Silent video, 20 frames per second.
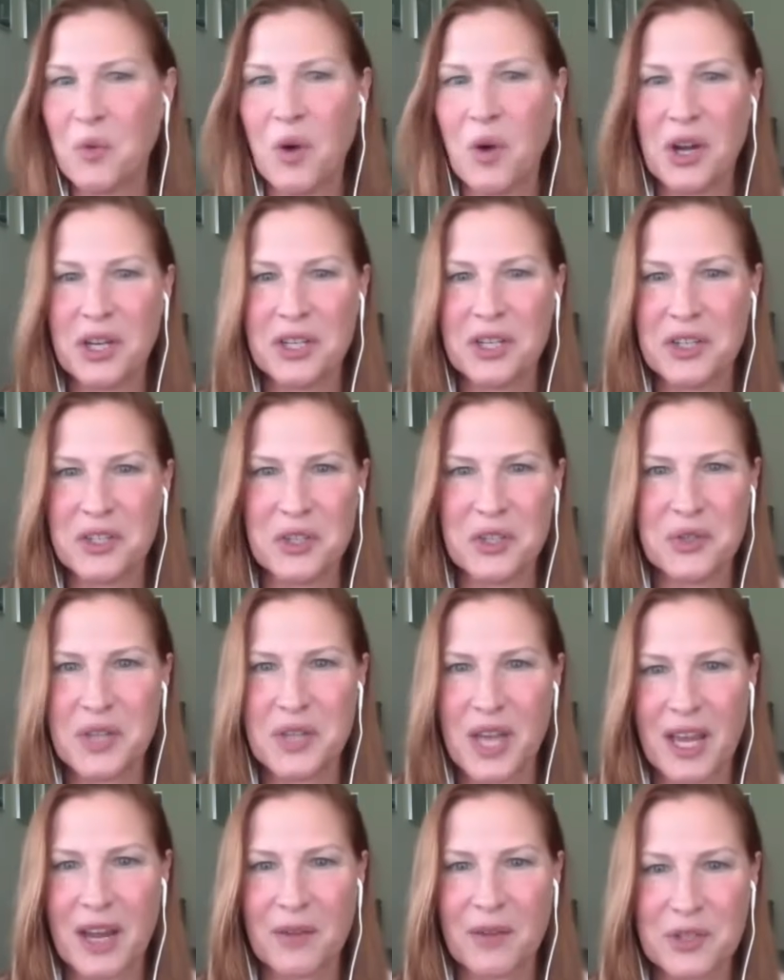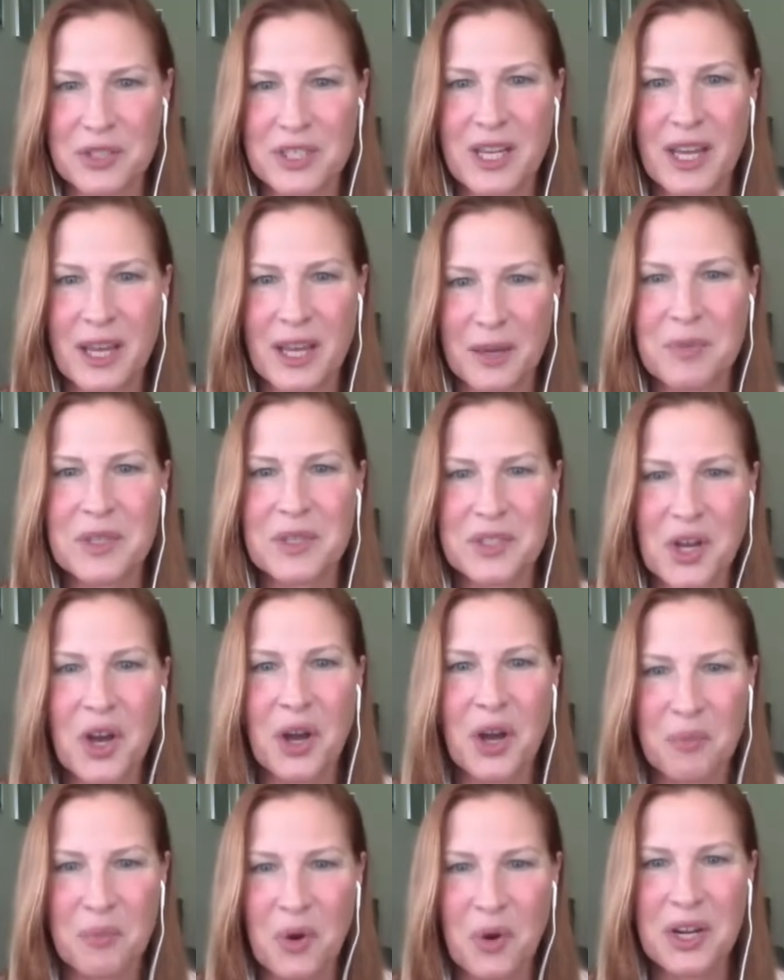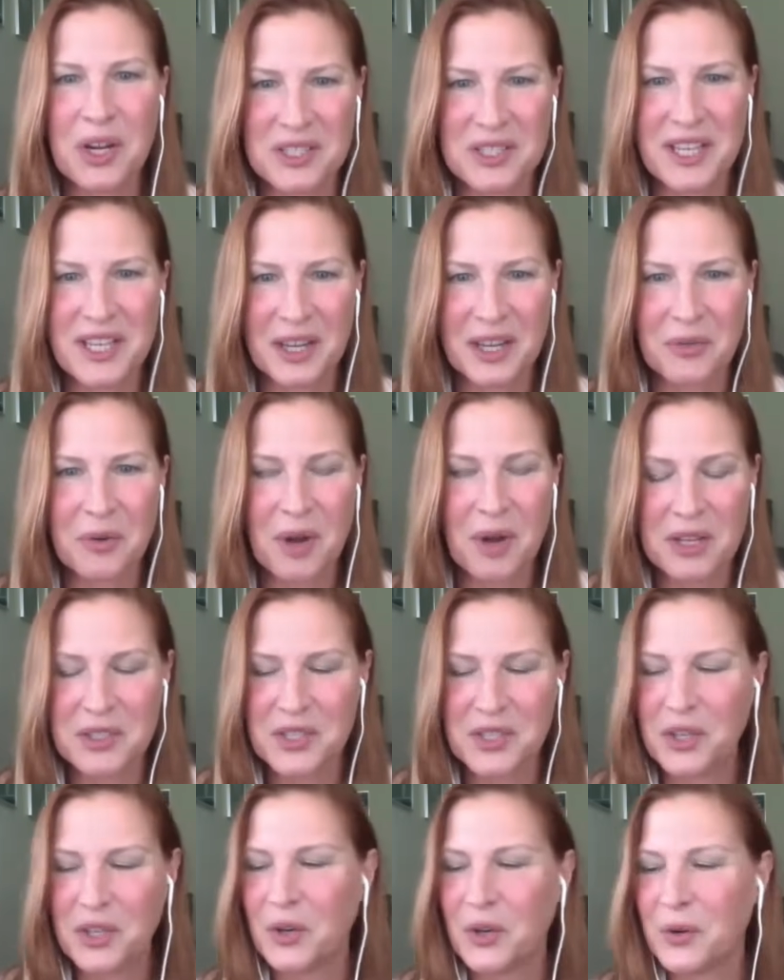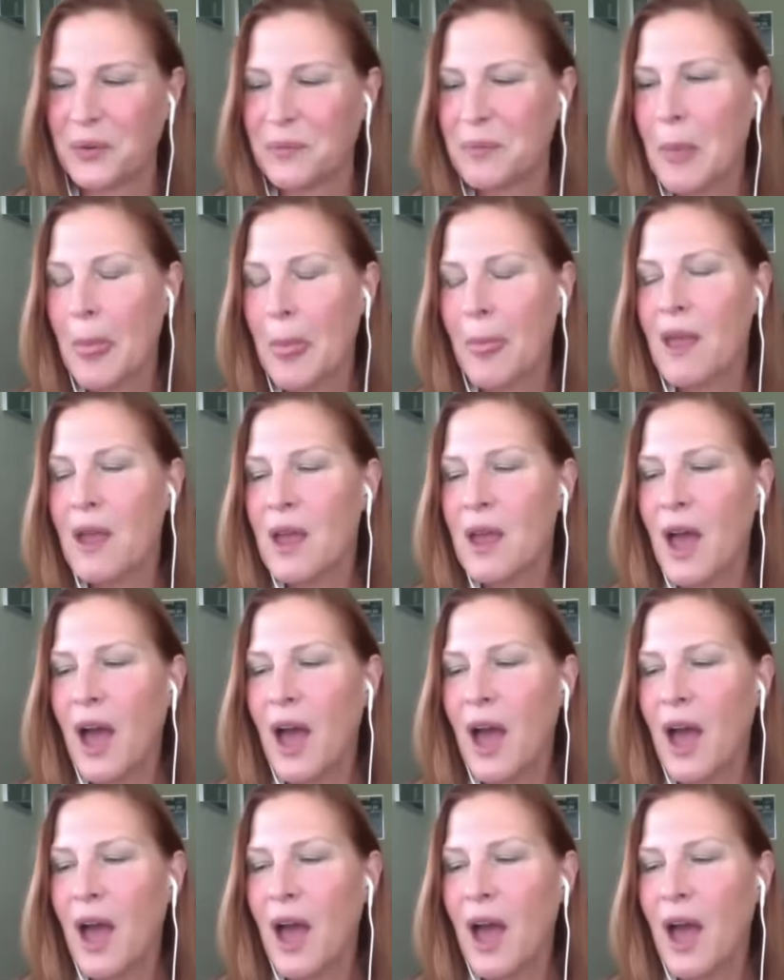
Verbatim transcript: wanting to do take after take, but Tom wanted to right. get it right too. I